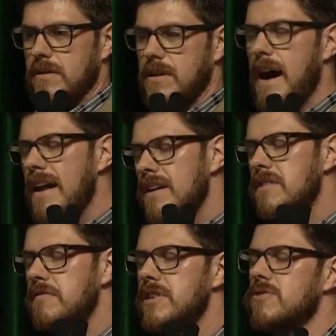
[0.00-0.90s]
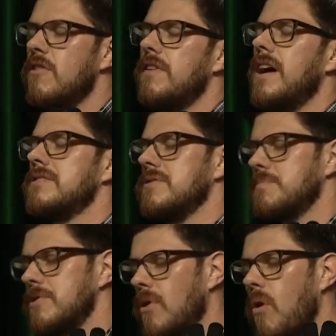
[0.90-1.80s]
not individual voxels,
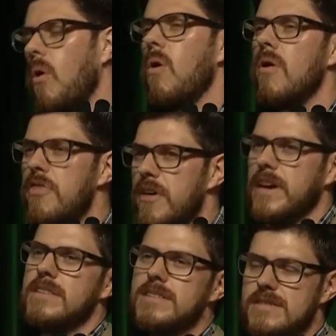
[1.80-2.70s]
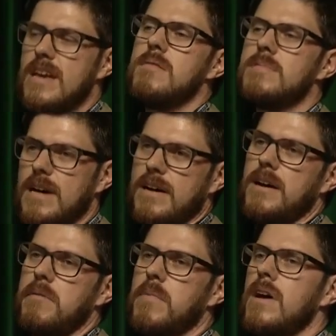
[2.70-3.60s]
but the whole thing at the same
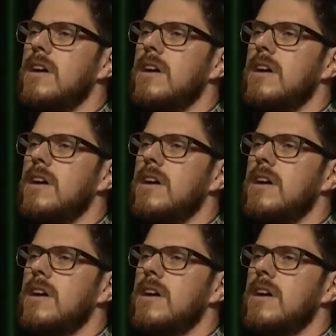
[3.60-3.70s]
time,